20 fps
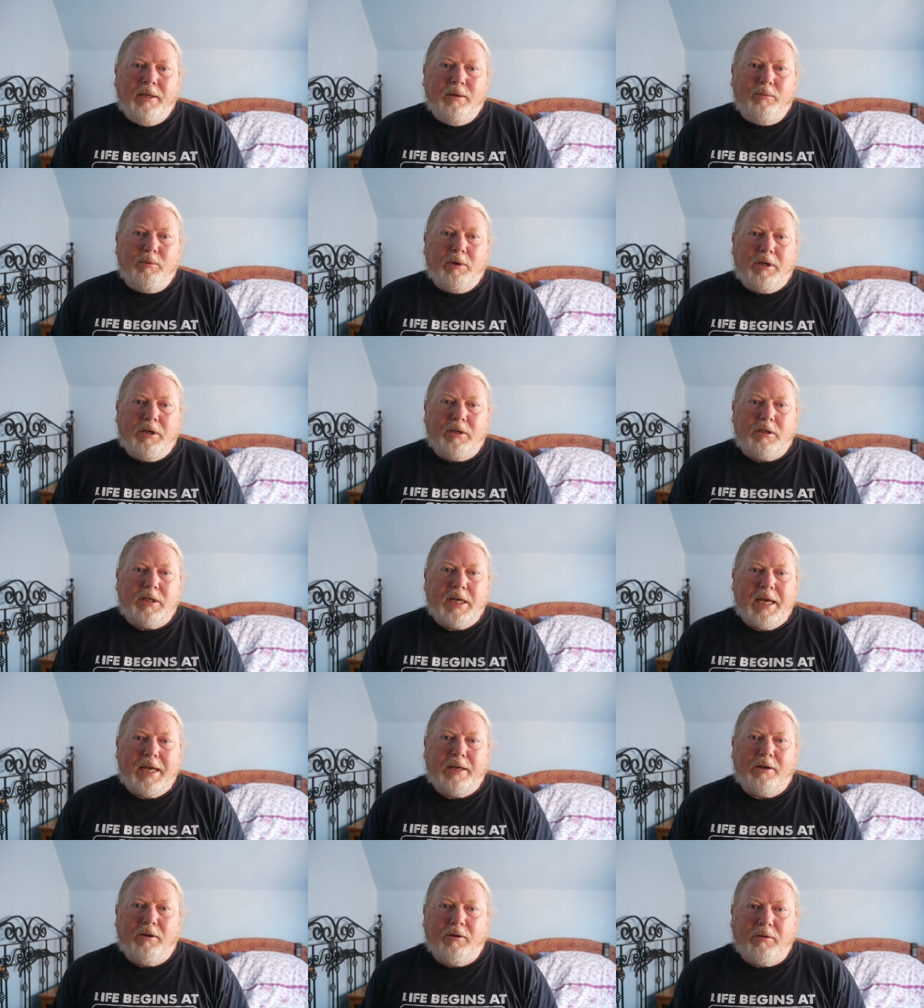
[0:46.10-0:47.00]
when you're
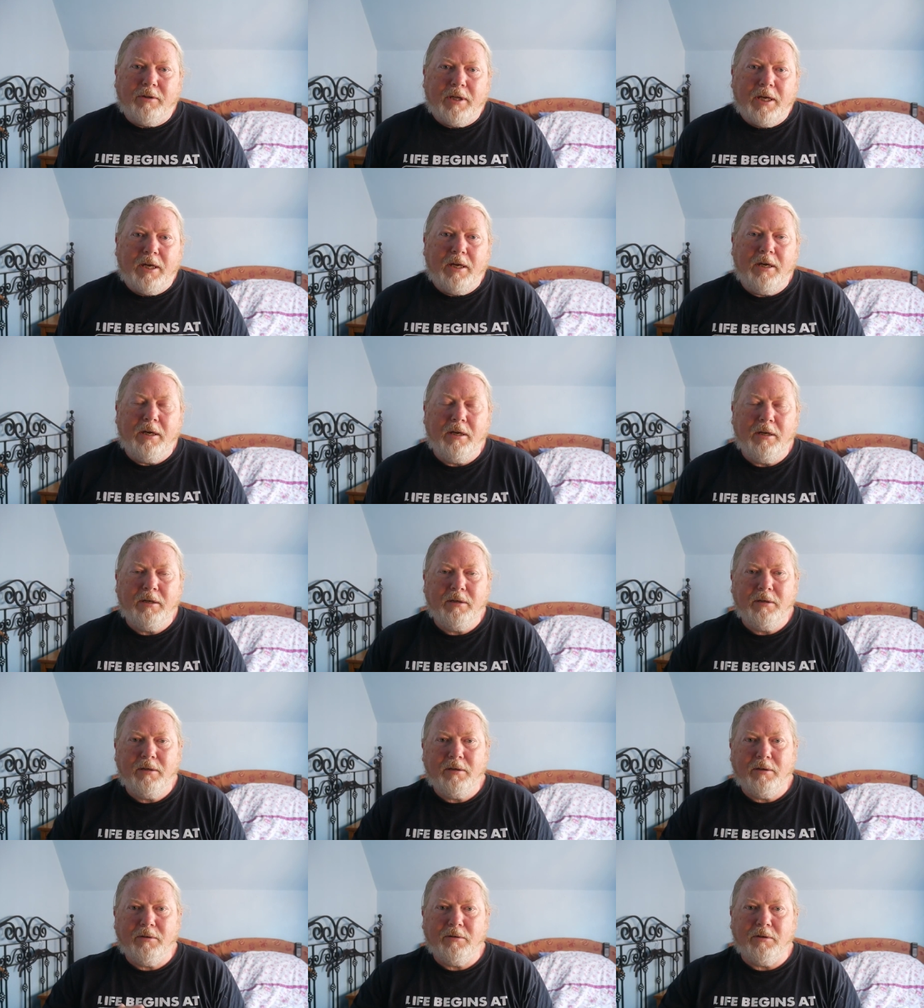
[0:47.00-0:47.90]
sitting on the
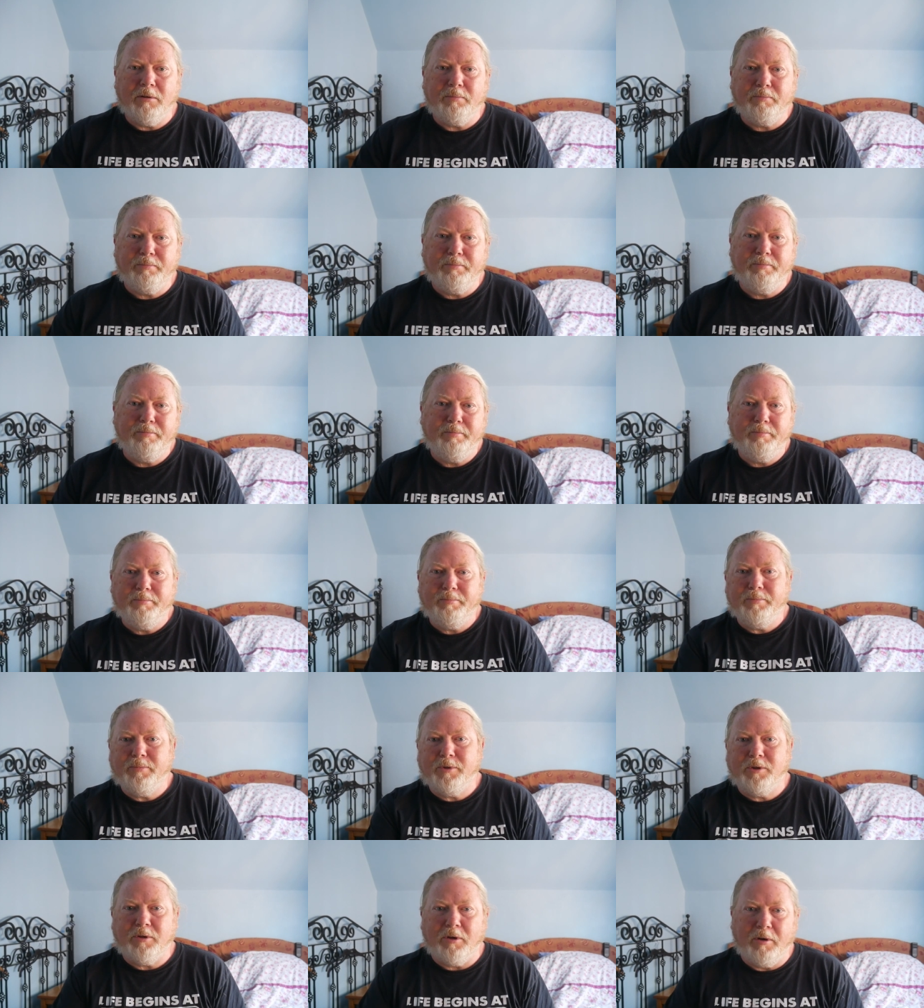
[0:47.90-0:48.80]
on the
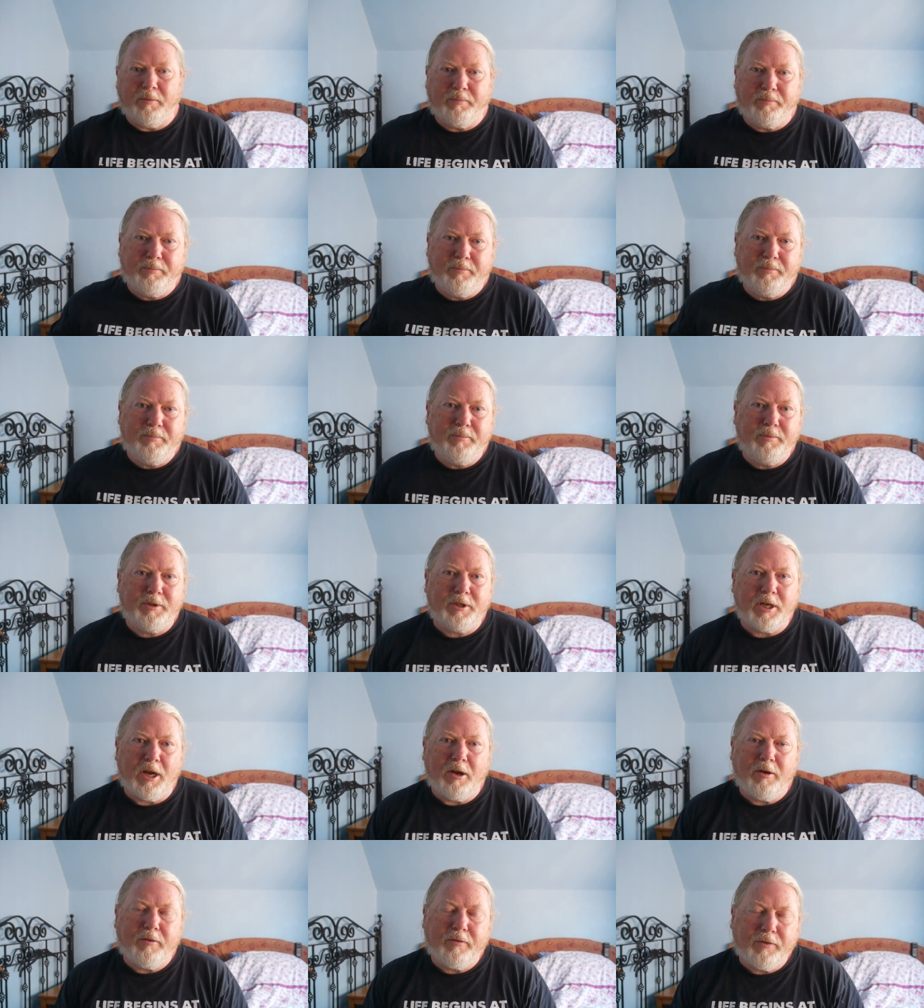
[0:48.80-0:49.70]
sort of
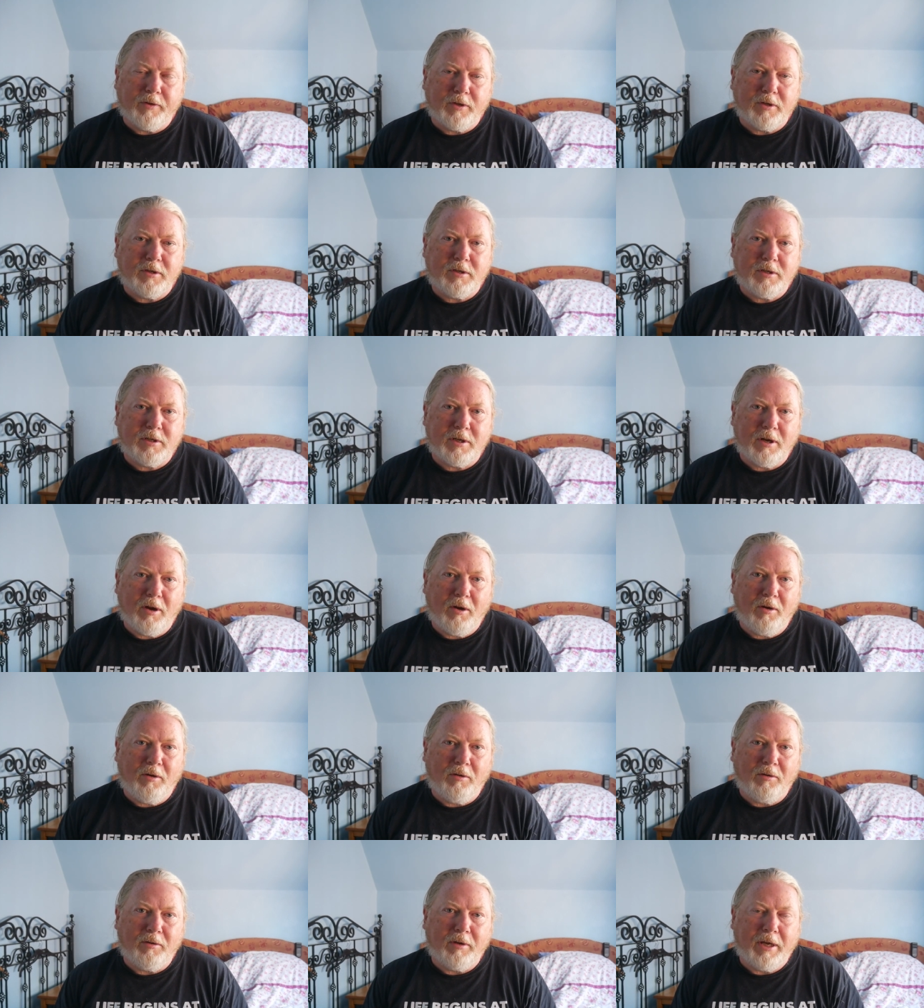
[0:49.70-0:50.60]
sofas
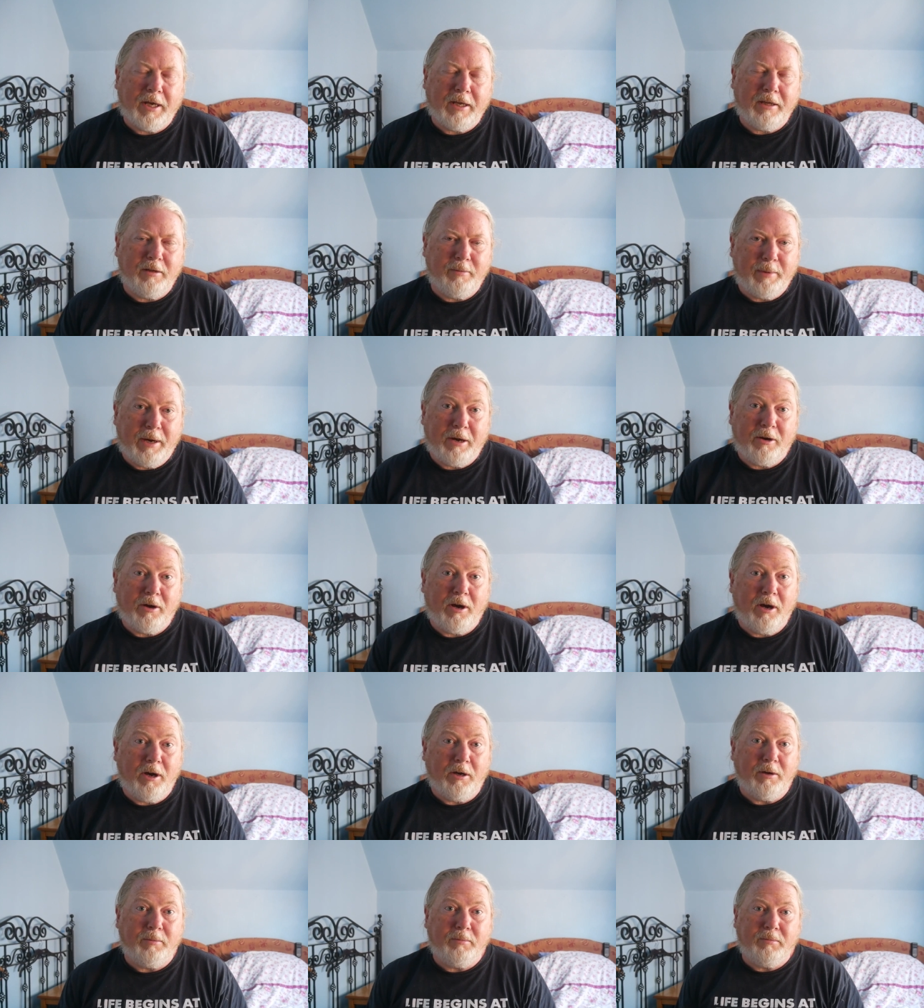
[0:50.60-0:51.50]
or in the
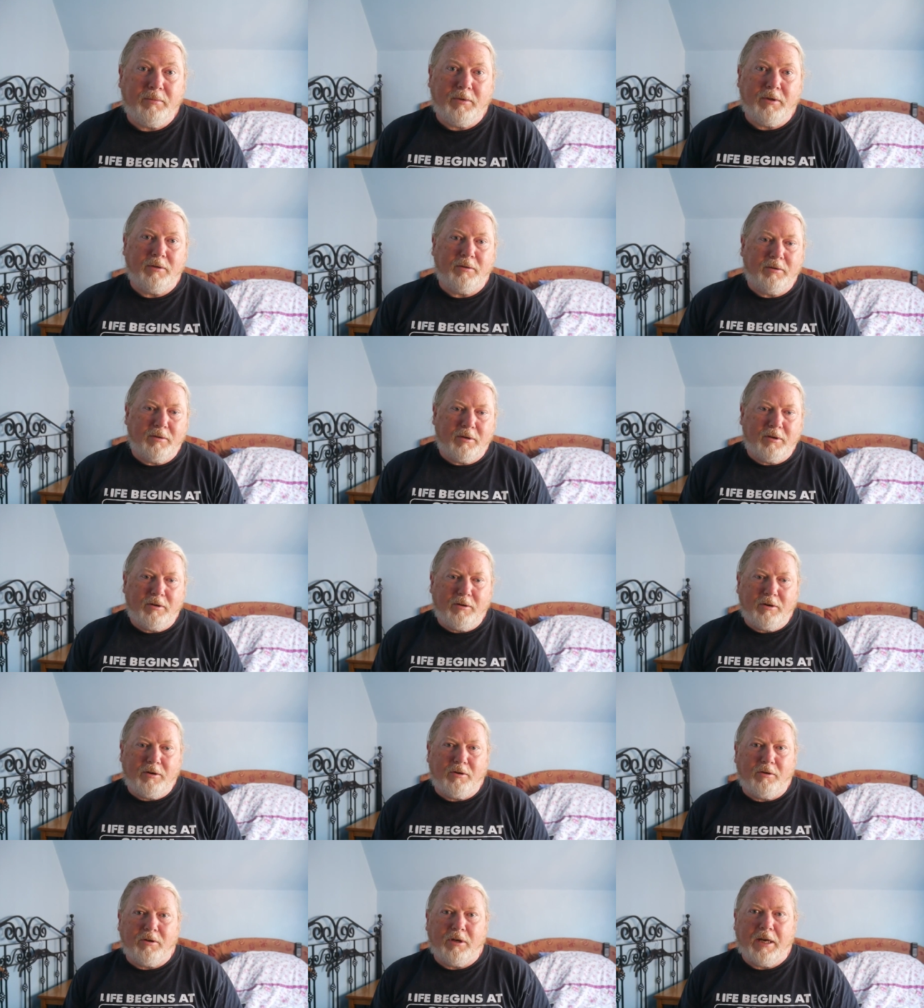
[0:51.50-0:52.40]
motorhome, you've got
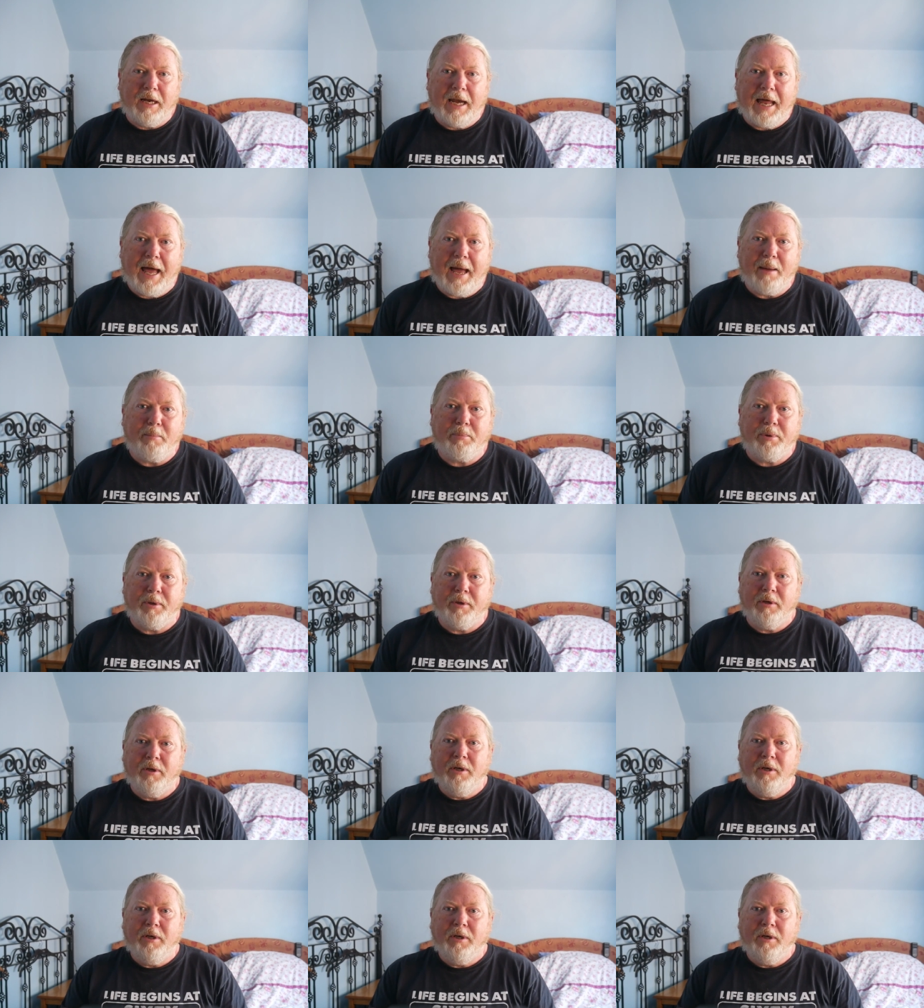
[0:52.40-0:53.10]
it on your lap,